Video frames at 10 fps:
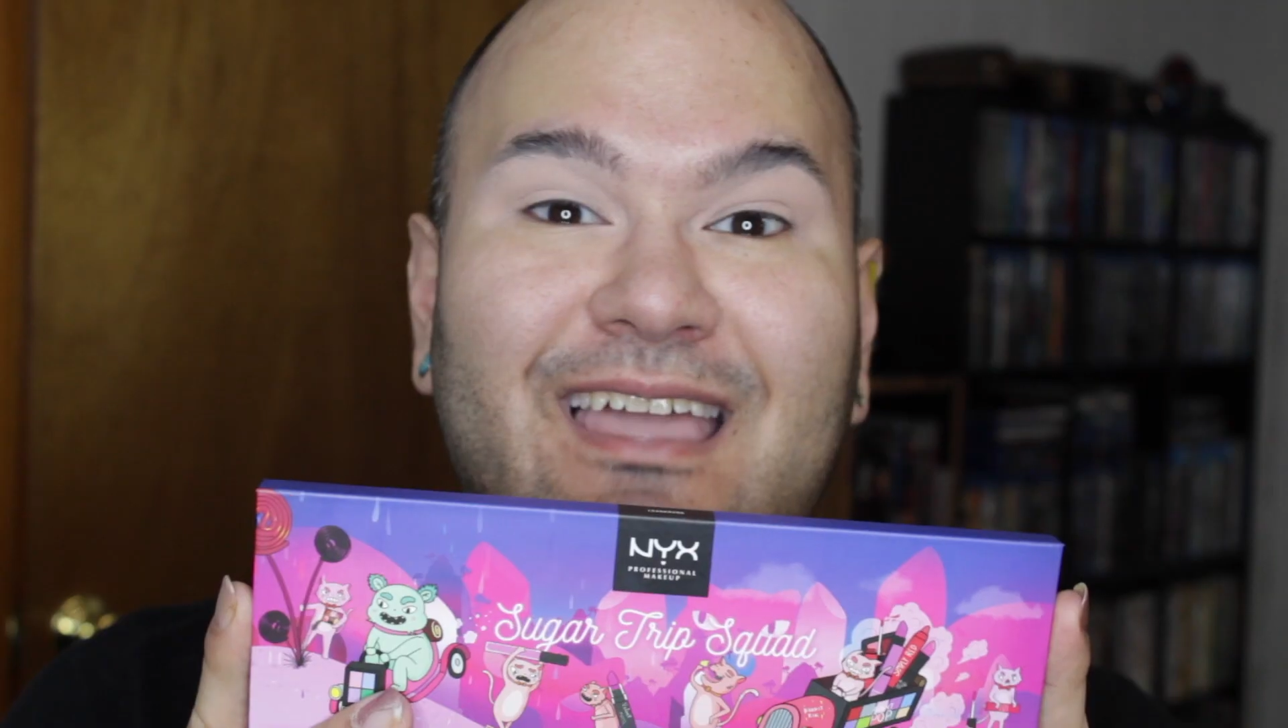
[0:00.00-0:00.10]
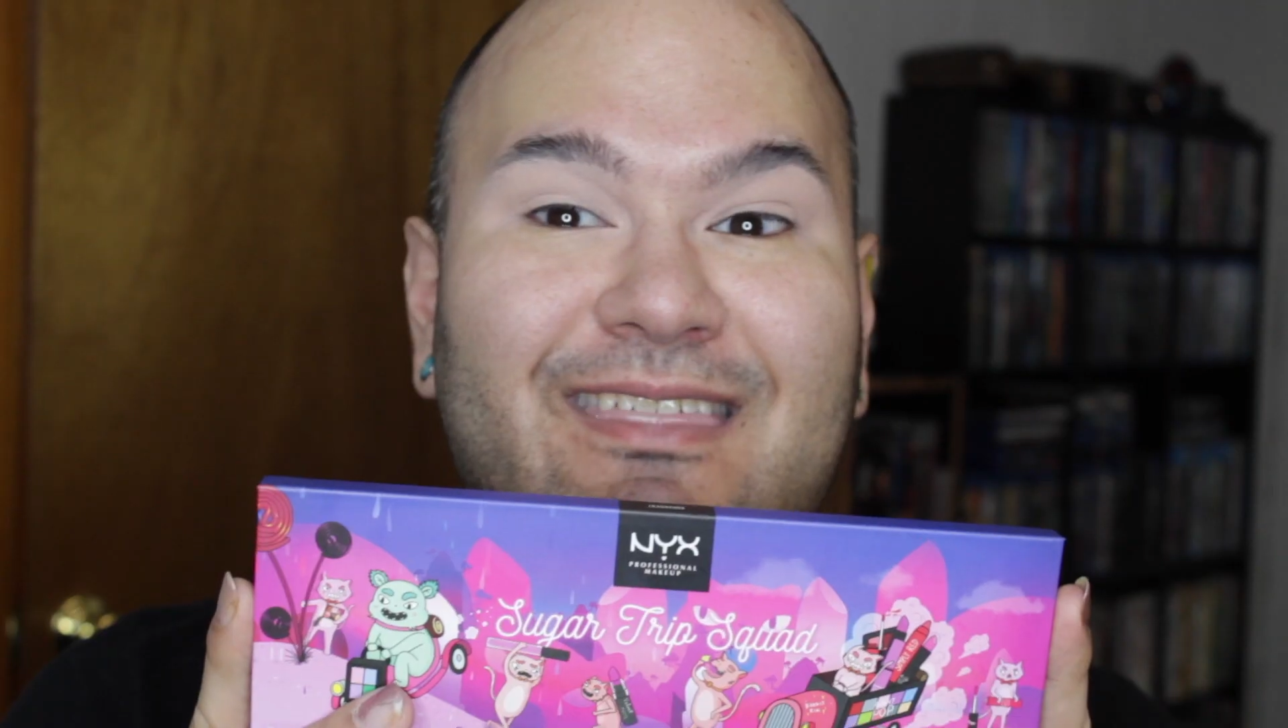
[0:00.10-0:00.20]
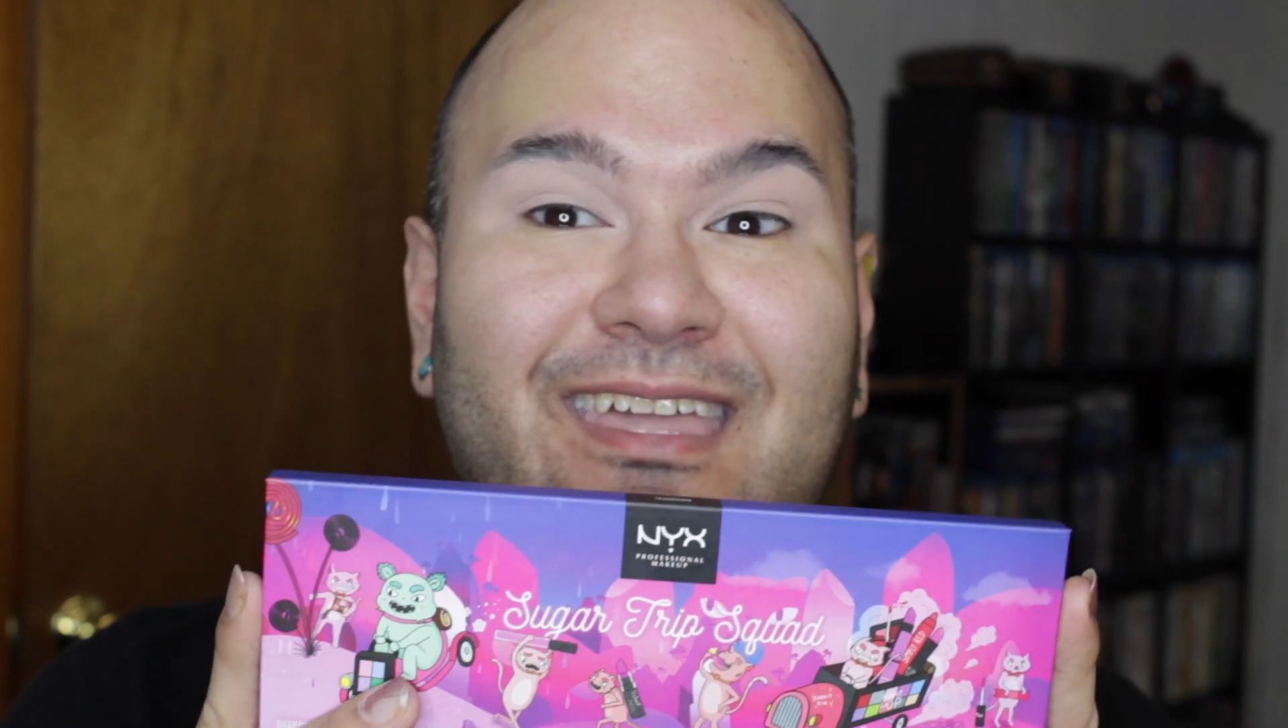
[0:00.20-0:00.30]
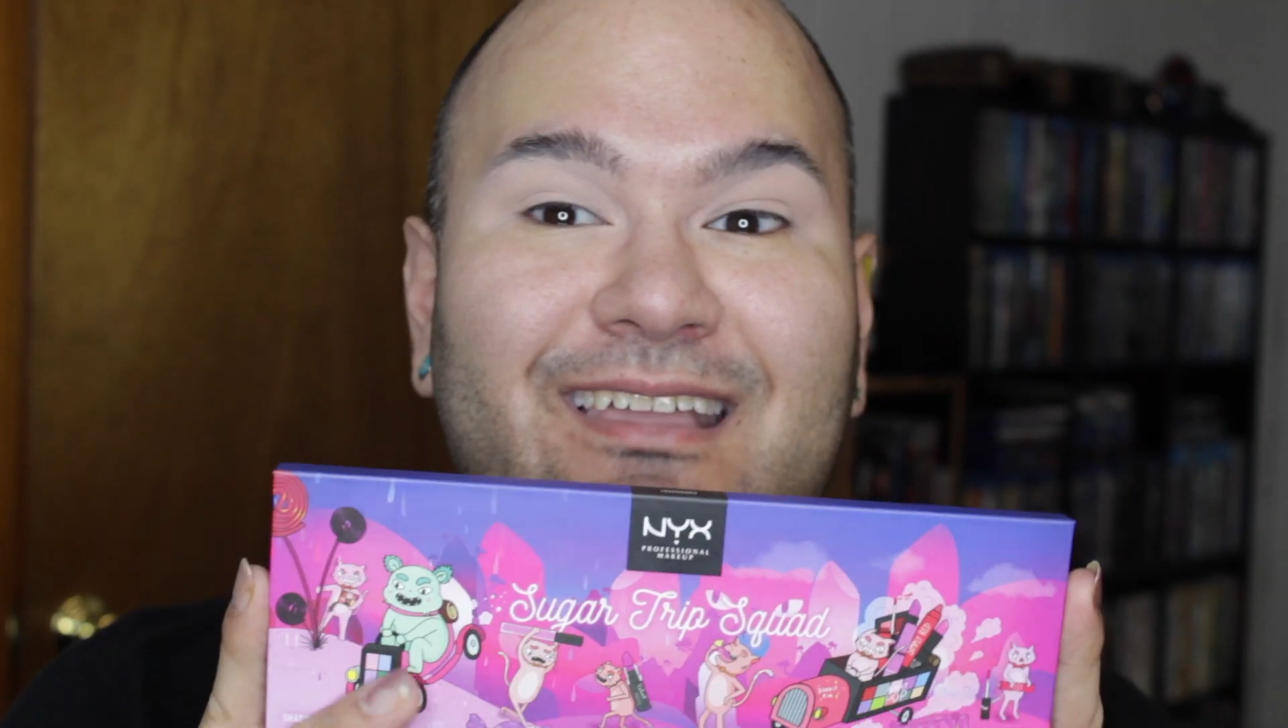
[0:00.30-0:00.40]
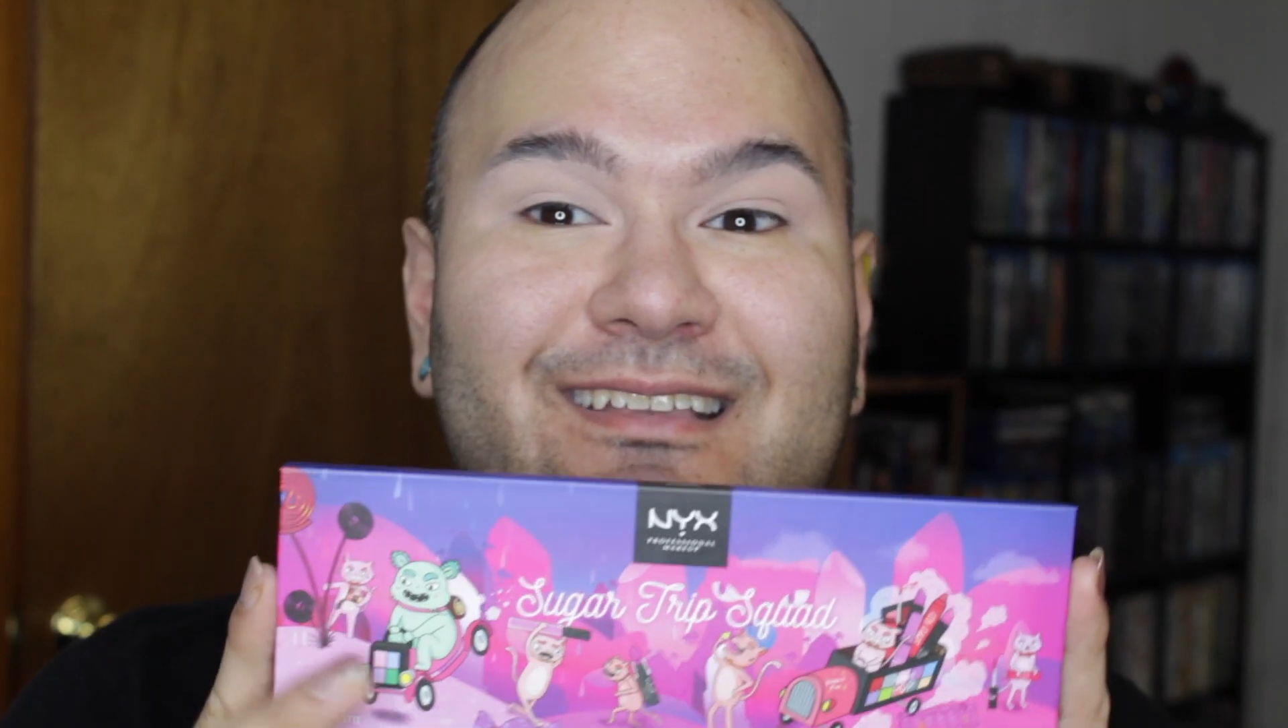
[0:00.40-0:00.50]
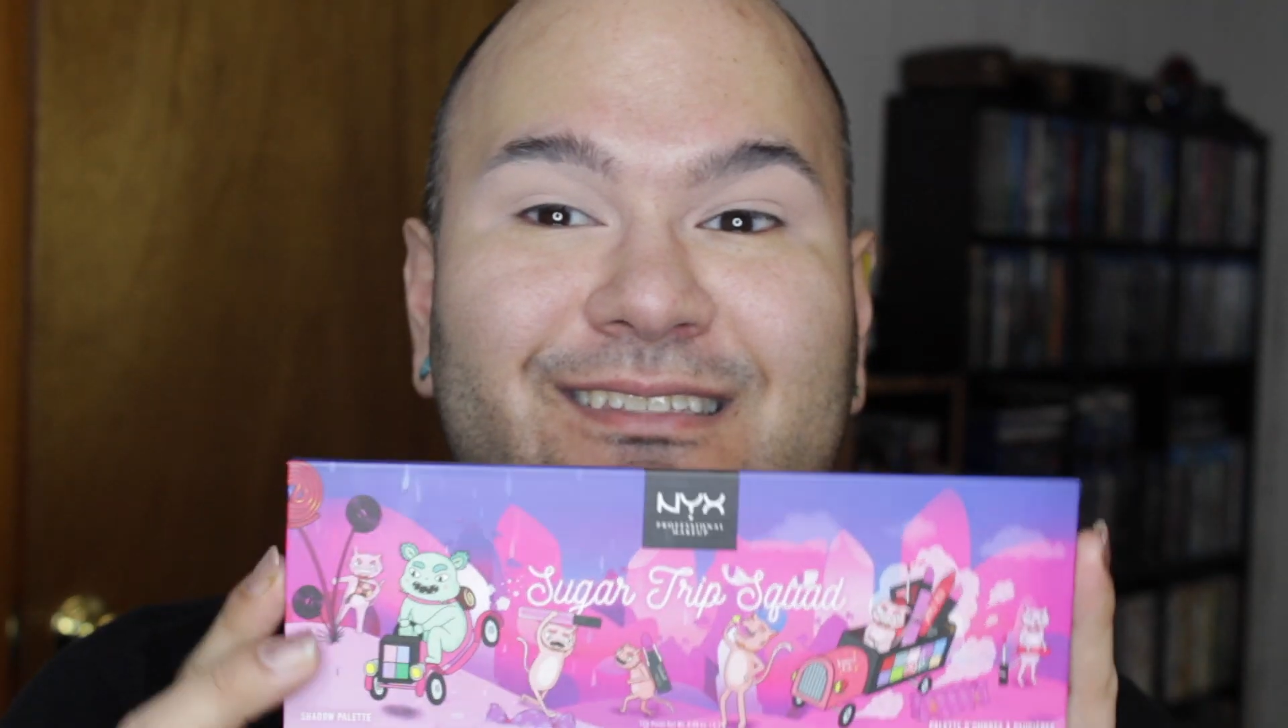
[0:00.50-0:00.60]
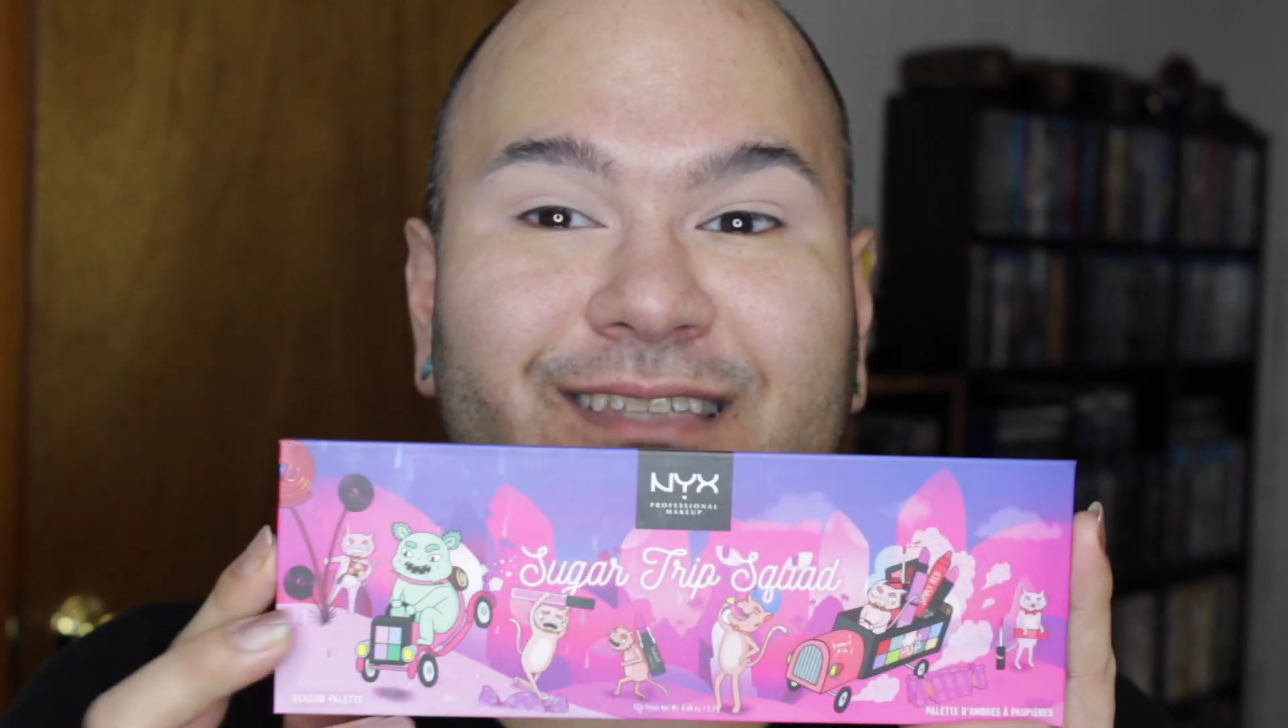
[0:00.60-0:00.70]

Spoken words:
I think,